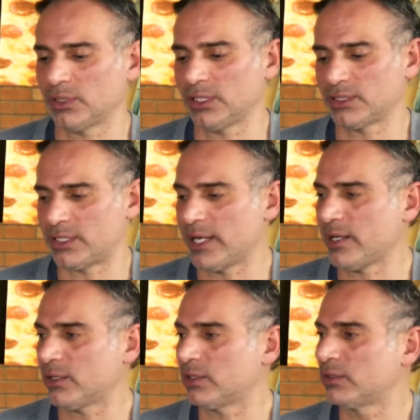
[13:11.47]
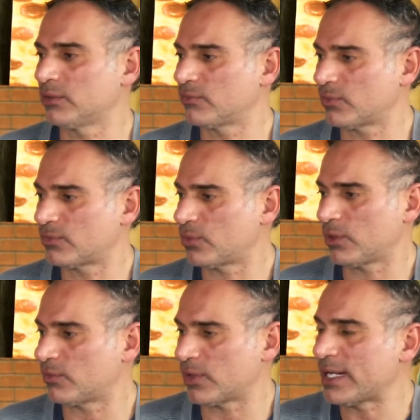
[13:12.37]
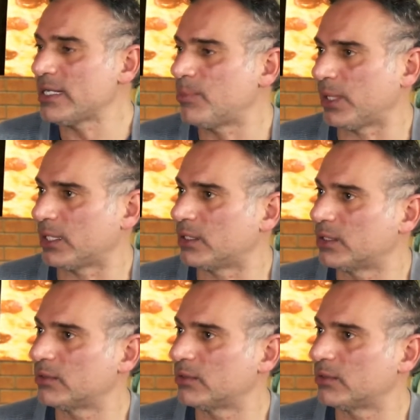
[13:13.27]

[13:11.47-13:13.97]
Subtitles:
is there for anybody.